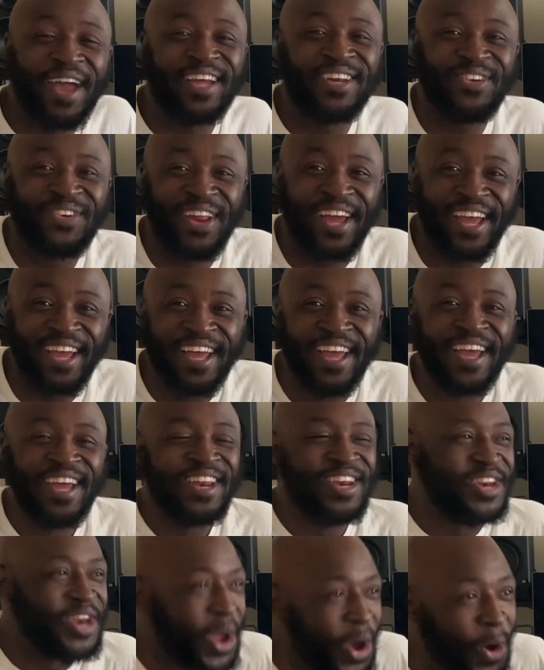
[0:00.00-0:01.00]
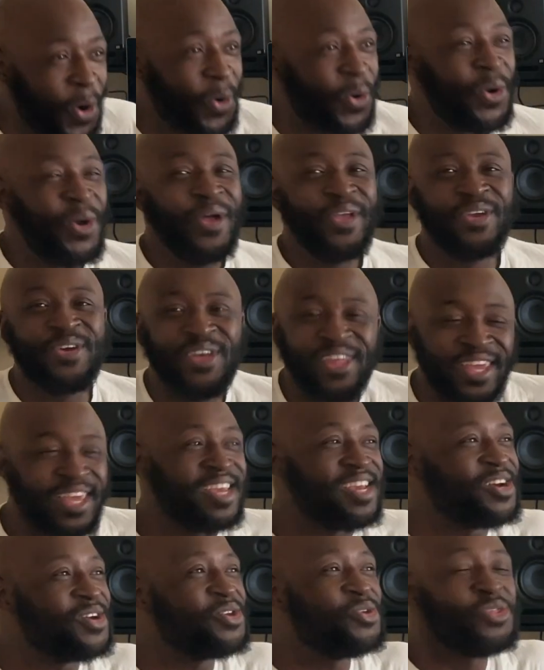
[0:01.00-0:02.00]
can do that? No. You think
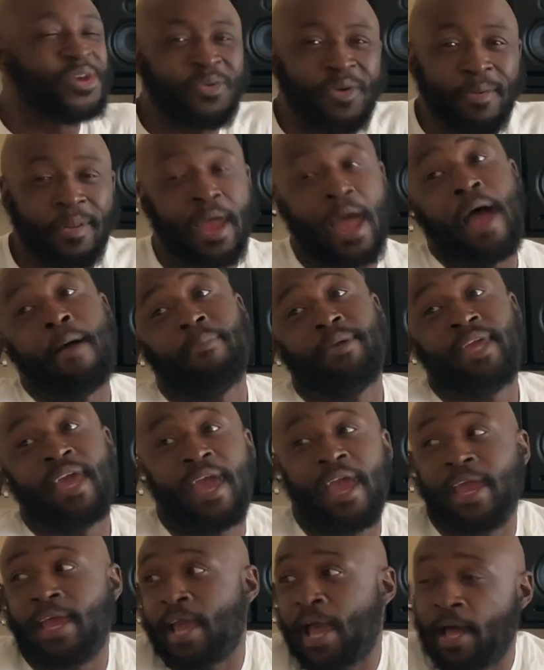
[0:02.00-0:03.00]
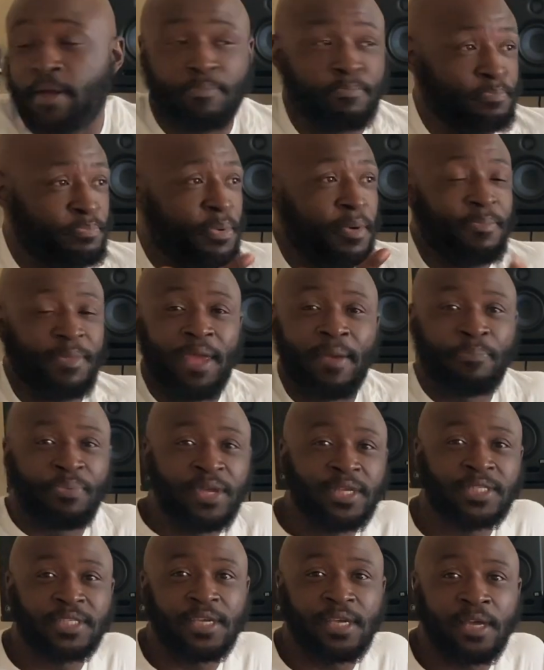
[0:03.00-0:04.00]
Crip, I'm gay, put me in
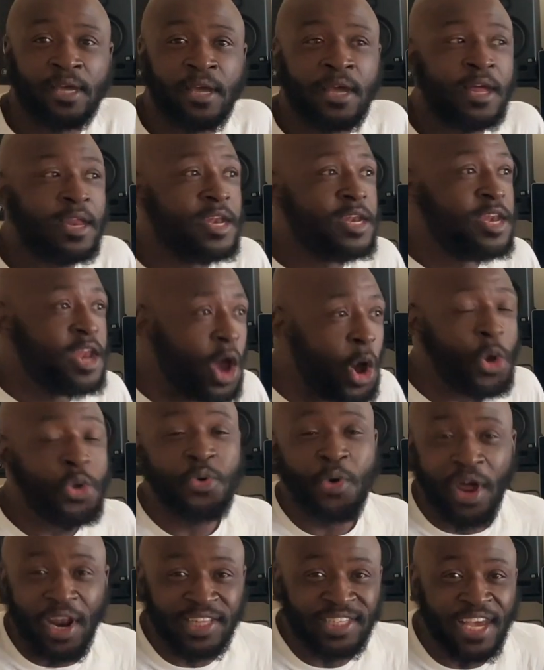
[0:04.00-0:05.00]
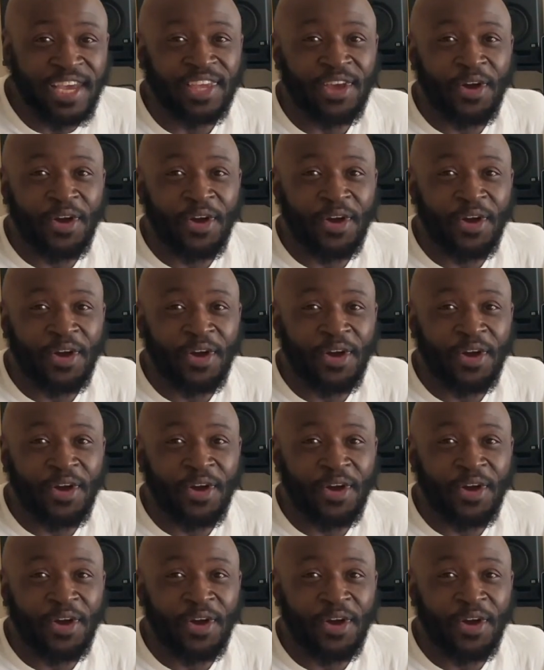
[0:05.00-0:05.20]
PC. No, you gotta take